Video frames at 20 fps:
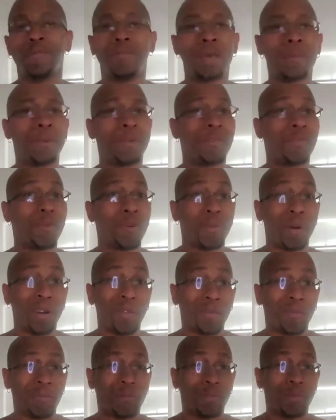maybe for
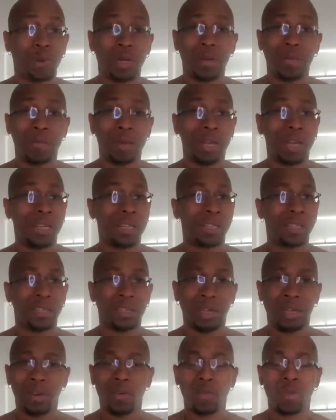about 20 minutes
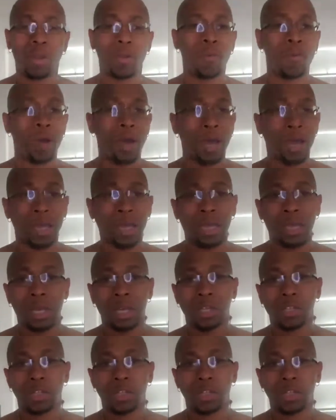and then it went away.